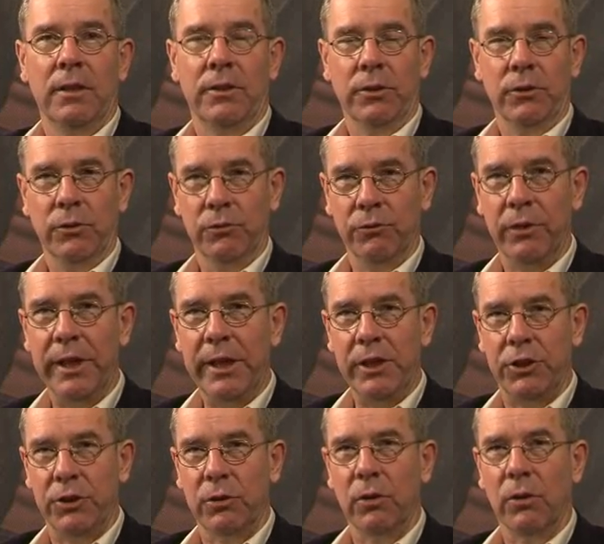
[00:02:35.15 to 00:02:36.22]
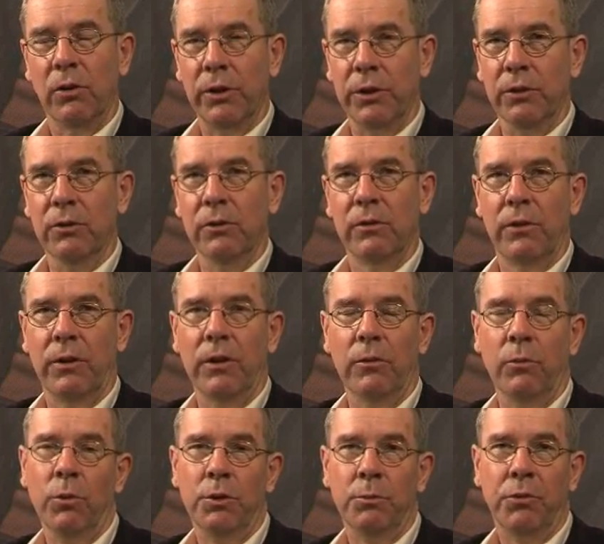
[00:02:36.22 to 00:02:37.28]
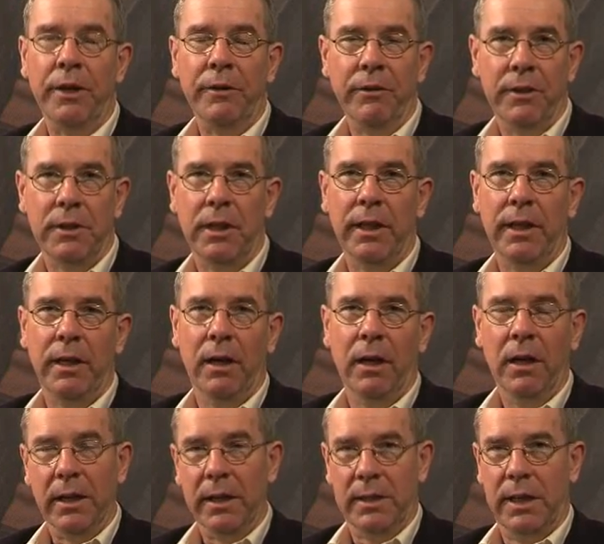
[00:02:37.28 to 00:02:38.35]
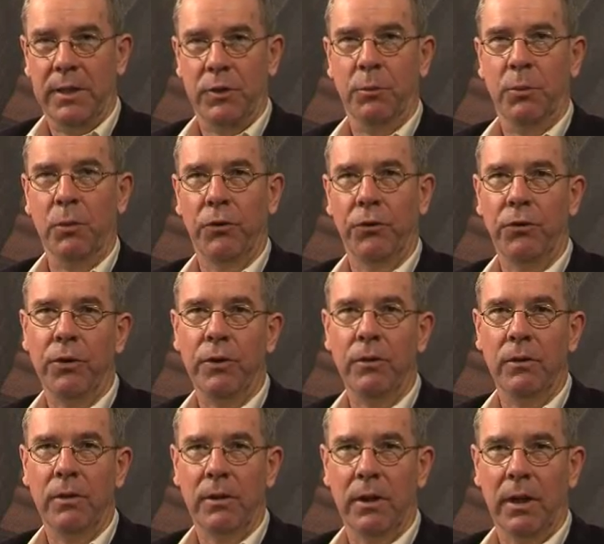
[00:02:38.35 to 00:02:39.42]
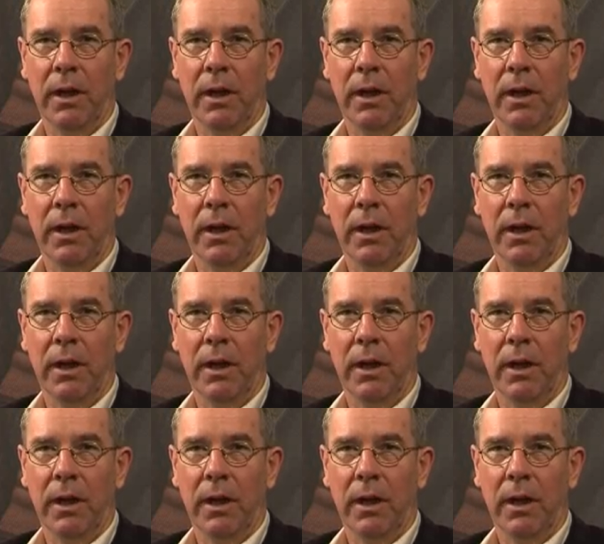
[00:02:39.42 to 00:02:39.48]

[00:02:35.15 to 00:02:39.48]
to reach oil that was previously inaccessible through